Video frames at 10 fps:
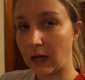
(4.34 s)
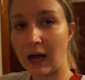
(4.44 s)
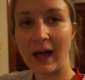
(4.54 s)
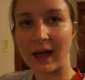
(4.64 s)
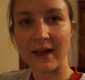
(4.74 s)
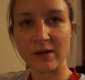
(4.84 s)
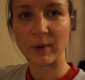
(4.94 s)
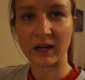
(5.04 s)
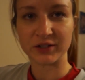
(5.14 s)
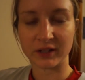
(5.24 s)
I am
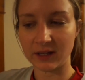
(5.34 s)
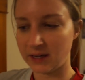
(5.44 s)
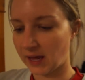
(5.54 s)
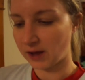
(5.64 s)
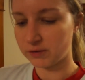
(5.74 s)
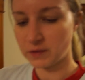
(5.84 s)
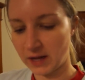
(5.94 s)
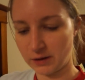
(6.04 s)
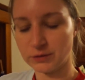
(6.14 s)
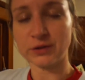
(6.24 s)
actually getting out of the
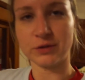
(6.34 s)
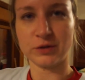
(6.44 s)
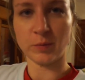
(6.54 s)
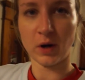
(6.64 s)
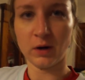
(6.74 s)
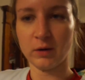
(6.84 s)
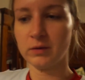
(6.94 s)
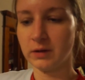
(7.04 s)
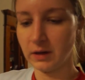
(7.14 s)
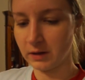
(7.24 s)
house tomorrow.
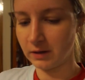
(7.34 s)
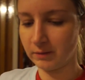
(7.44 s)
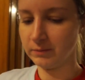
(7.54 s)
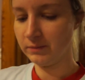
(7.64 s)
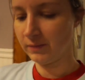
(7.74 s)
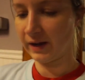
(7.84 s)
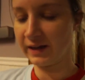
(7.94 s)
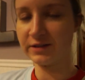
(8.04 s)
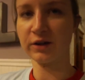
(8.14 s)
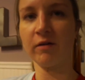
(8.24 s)
I
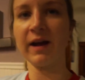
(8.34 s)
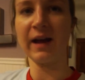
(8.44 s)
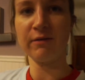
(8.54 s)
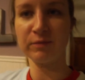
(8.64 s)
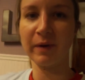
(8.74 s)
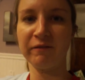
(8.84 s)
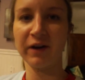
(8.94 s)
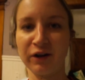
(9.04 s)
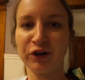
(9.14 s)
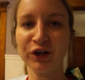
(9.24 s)
get to go hang out with my
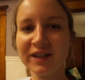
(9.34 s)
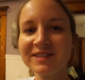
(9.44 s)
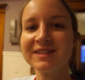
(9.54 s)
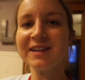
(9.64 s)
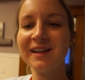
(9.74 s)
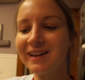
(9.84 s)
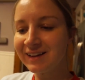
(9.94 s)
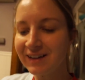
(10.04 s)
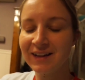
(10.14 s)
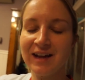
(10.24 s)
friend
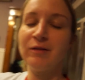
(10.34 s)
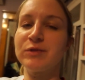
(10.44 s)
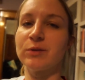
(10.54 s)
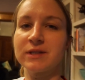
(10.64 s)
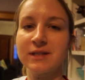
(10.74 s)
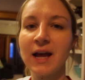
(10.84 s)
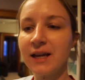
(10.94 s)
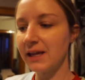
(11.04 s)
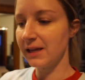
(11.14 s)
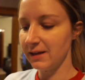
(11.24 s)
Kirsten. I'm so
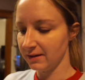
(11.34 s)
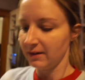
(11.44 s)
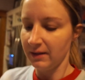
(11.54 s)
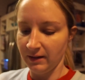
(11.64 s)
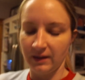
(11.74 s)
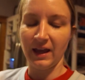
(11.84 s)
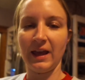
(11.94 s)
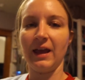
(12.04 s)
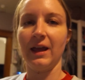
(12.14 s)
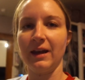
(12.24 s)
excited.
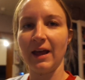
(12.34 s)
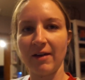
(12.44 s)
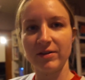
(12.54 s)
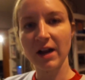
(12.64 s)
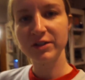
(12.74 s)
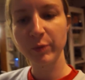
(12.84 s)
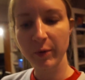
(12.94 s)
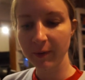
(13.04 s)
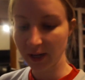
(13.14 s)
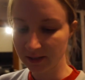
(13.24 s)
And I have a doctor's
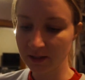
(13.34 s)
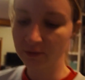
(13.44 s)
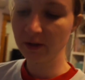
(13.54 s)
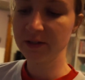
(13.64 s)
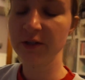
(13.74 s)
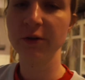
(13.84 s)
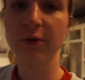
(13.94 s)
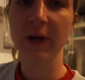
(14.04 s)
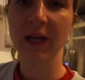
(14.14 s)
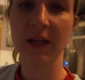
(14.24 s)
appointment I need to run to
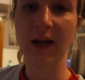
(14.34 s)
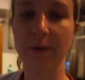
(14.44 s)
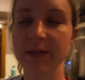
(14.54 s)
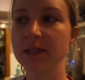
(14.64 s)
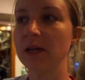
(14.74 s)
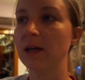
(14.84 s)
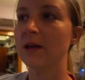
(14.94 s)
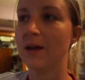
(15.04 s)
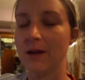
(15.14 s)
quick in Iowa City.